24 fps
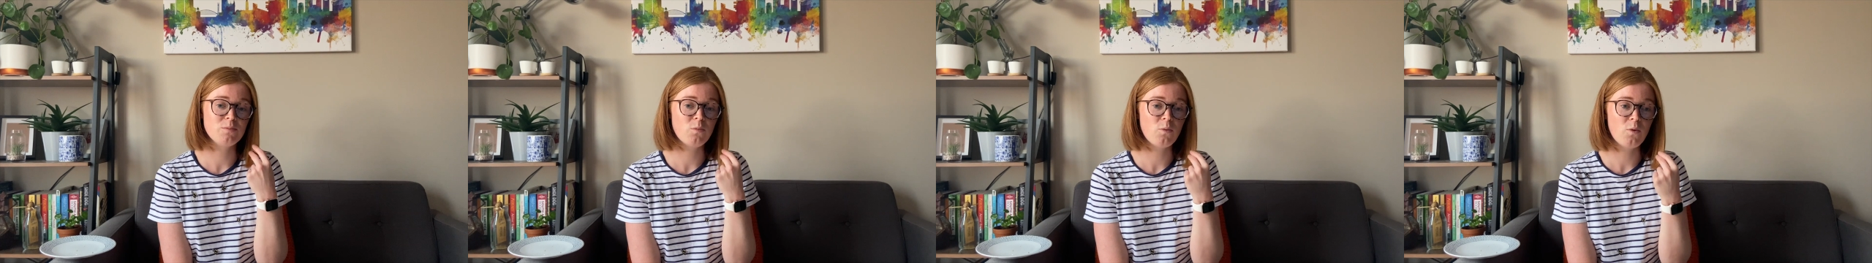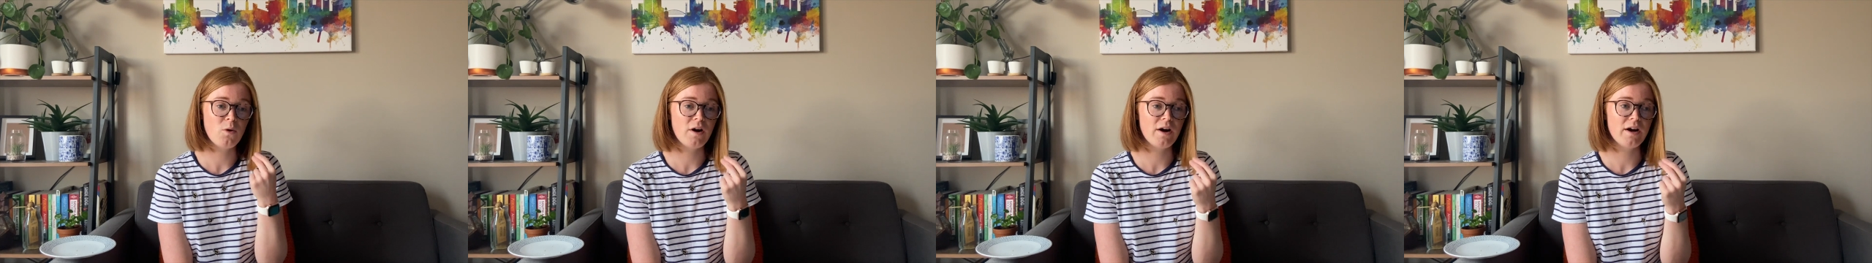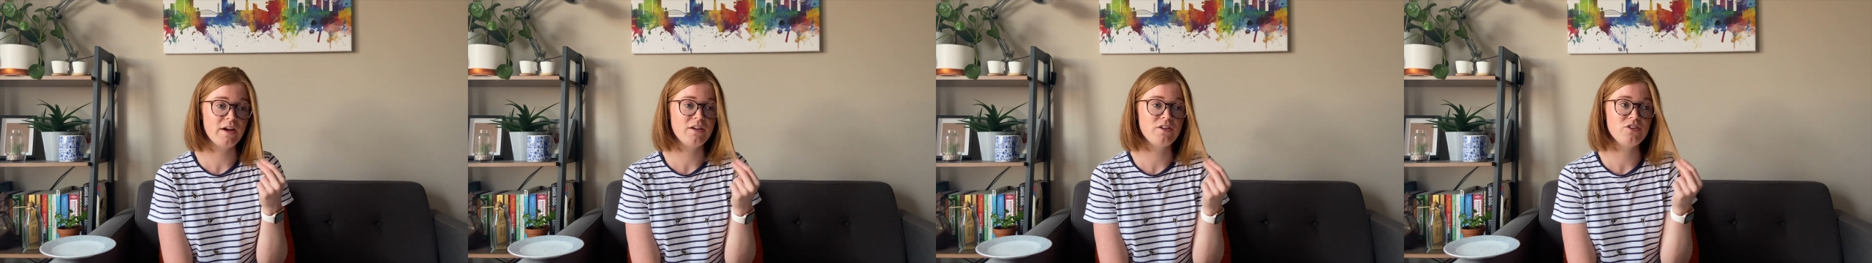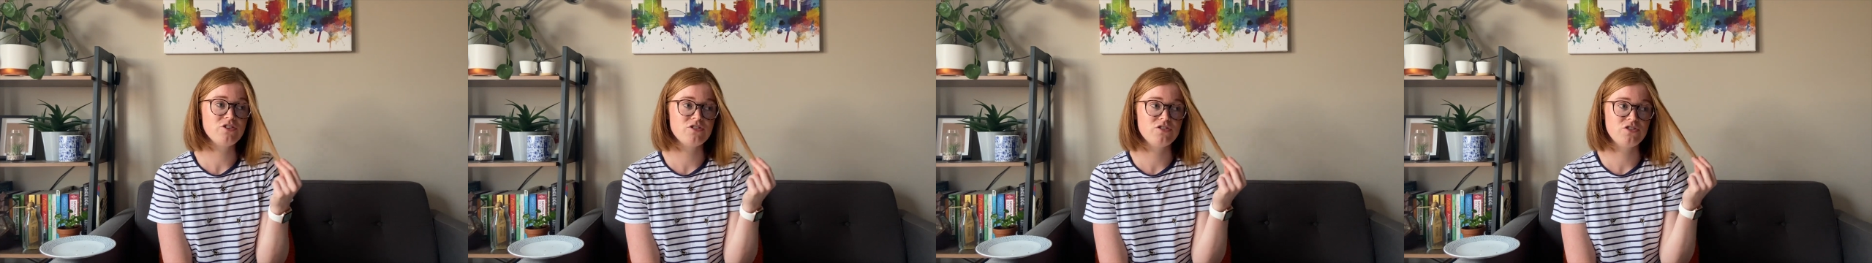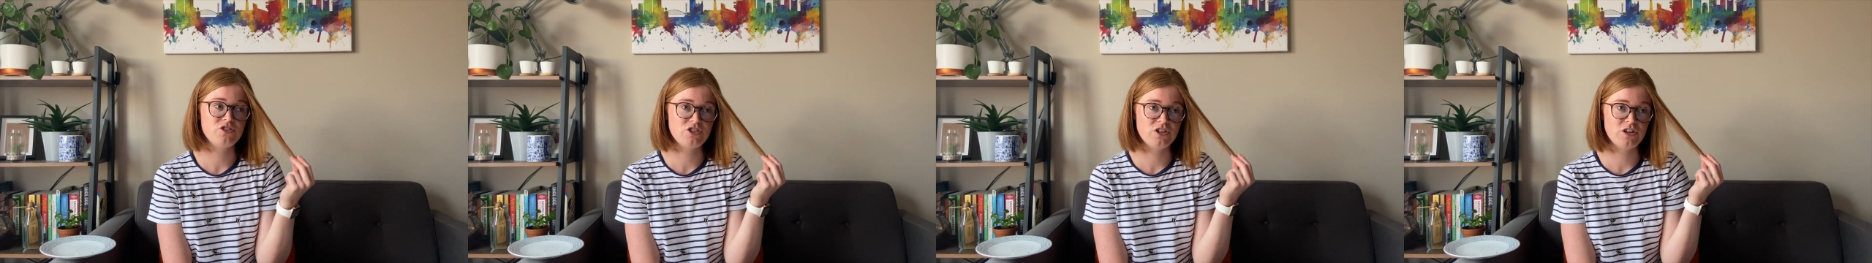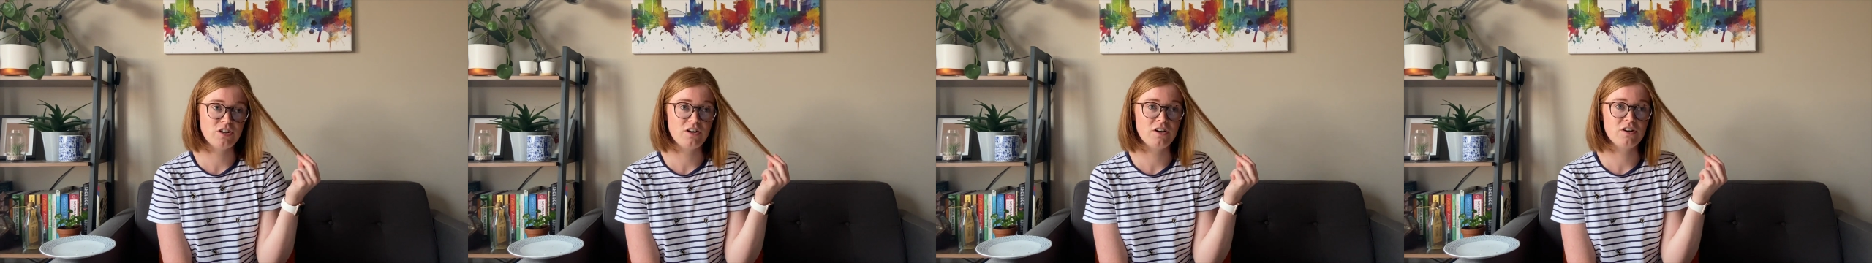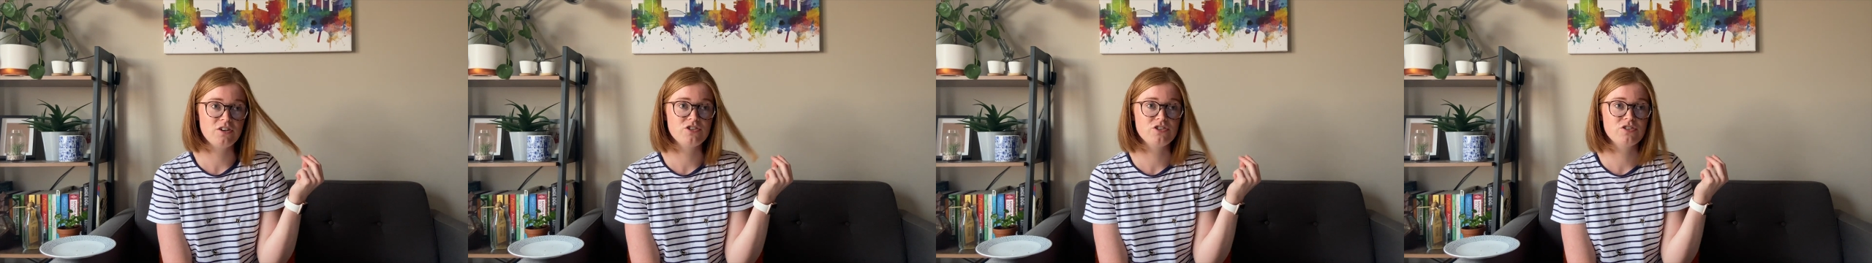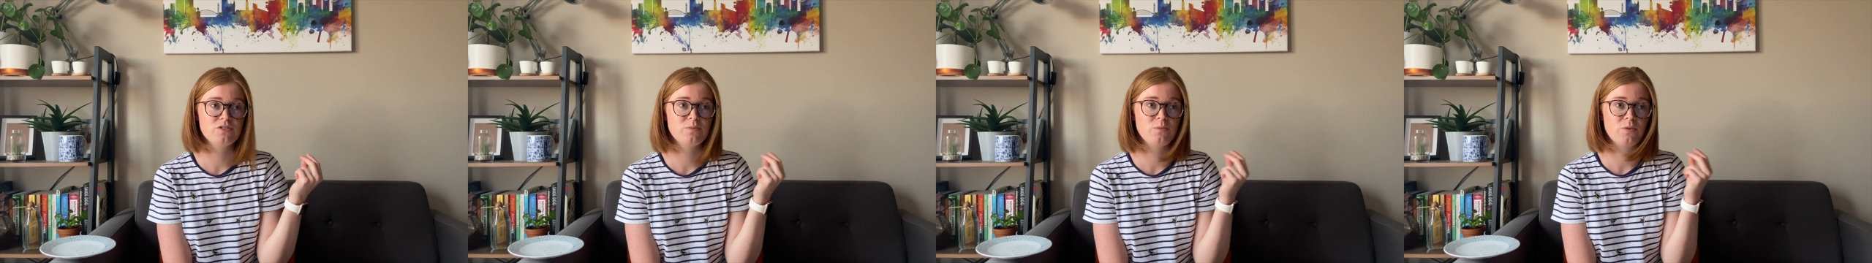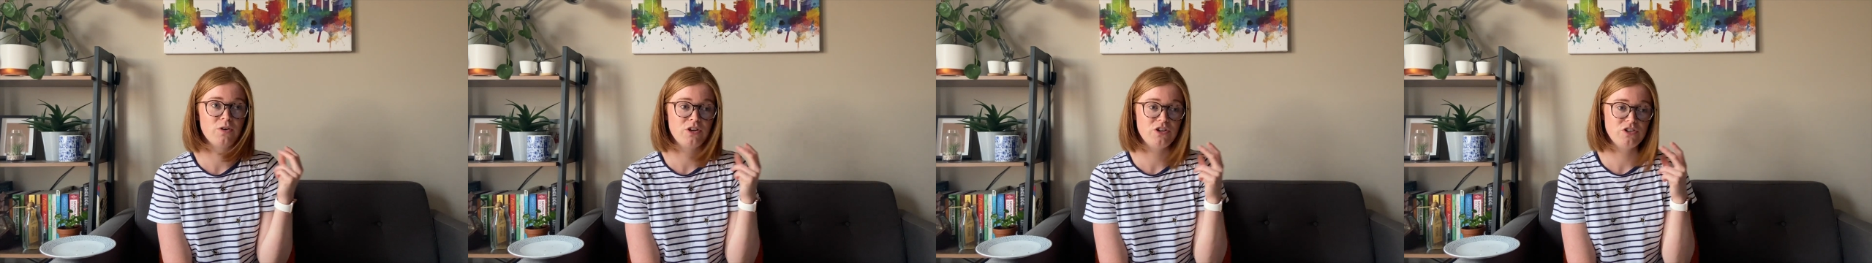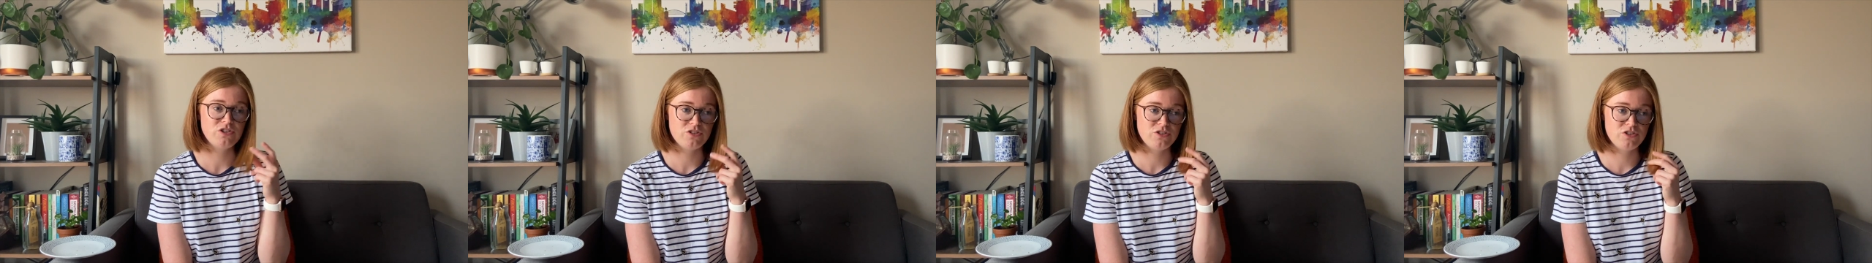why you should charge what you